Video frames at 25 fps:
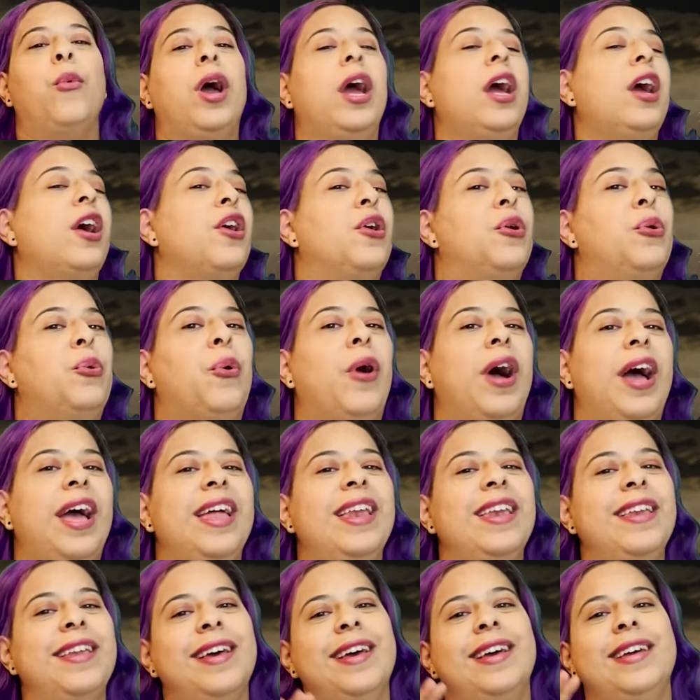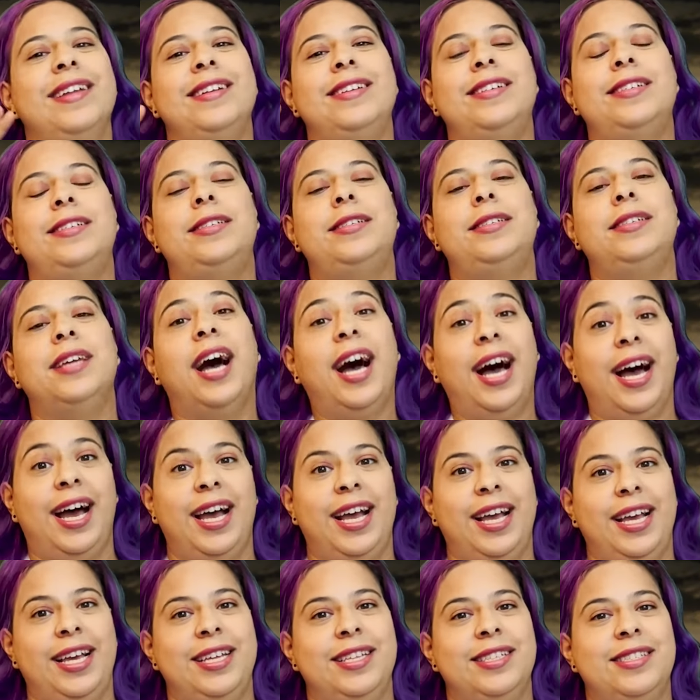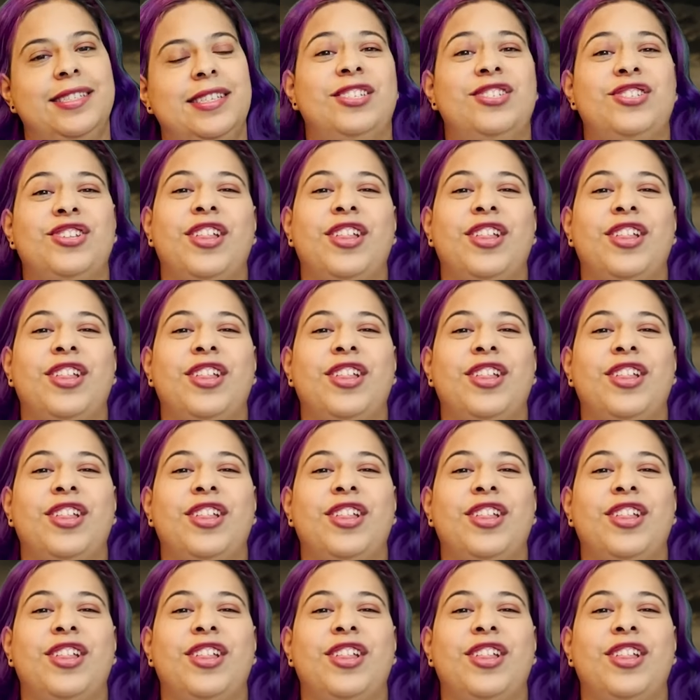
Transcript: where Gwen dies.